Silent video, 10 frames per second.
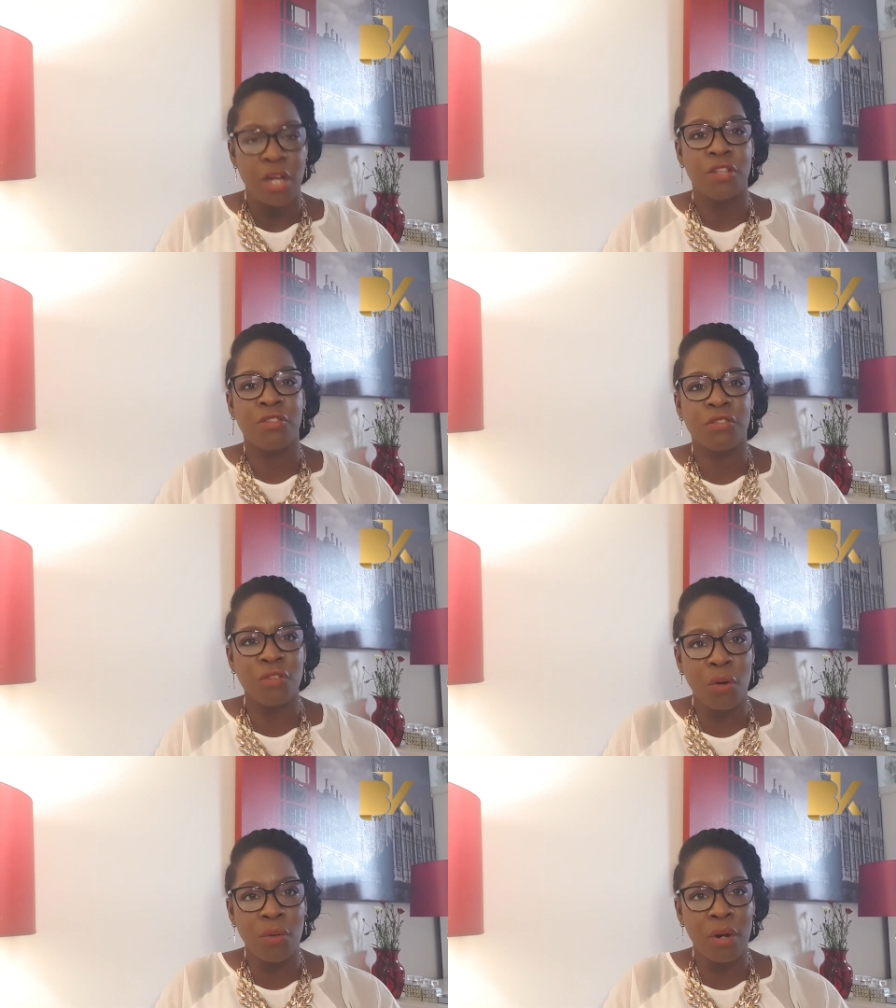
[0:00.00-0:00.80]

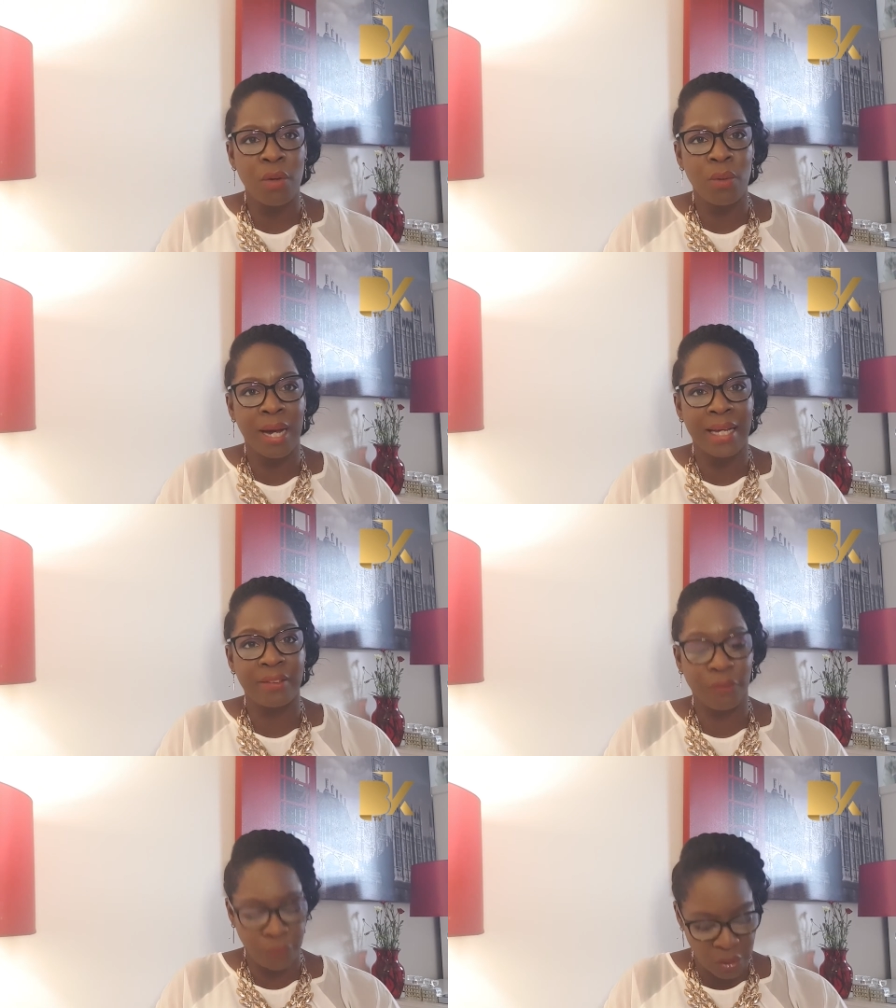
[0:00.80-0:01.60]
sorrow
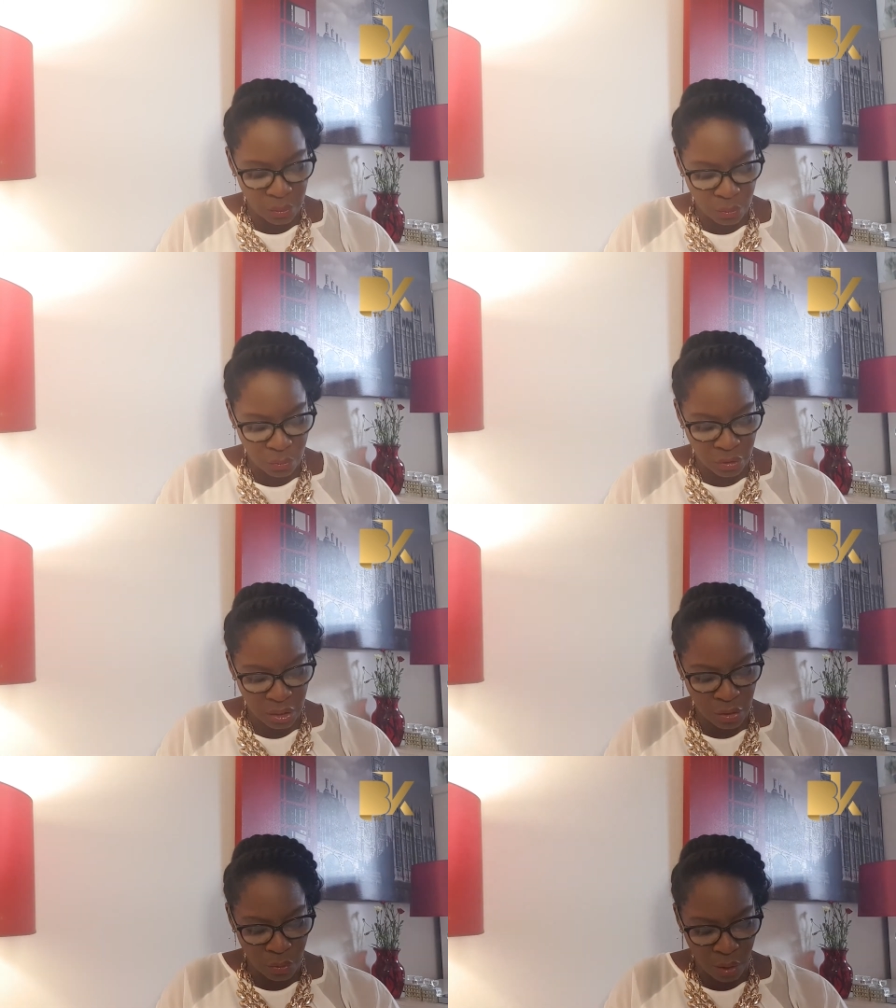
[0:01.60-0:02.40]
has filled
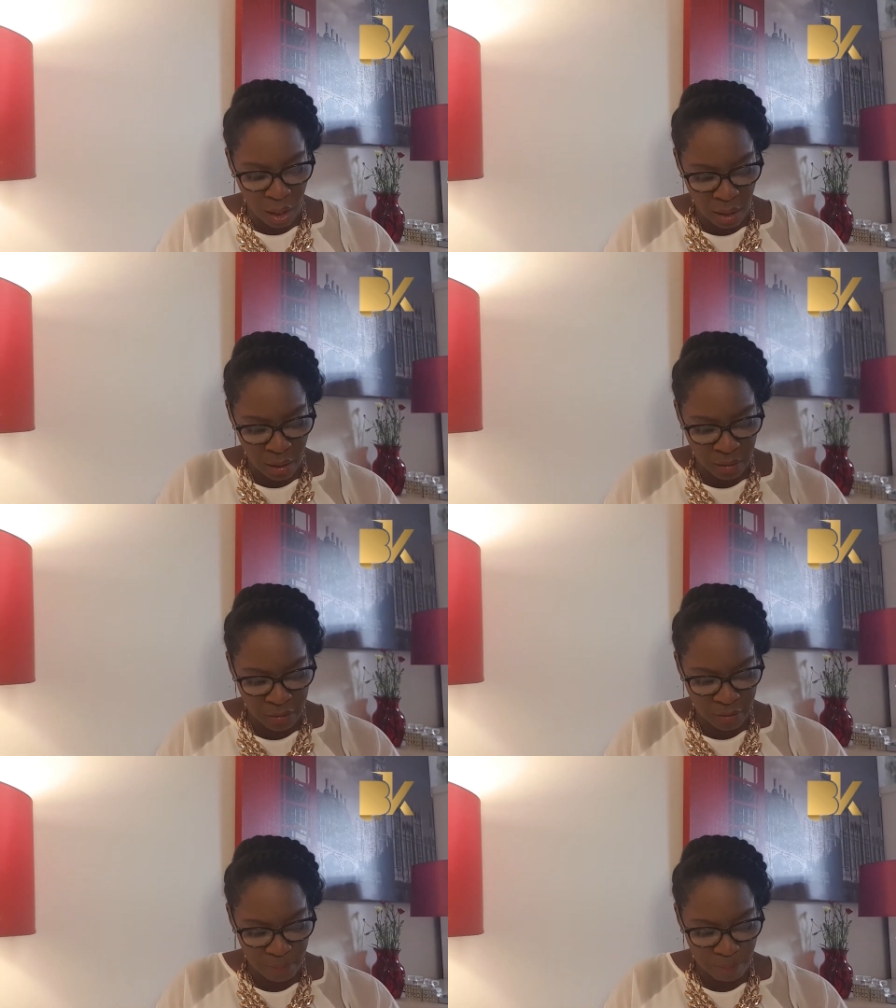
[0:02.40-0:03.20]
your heart.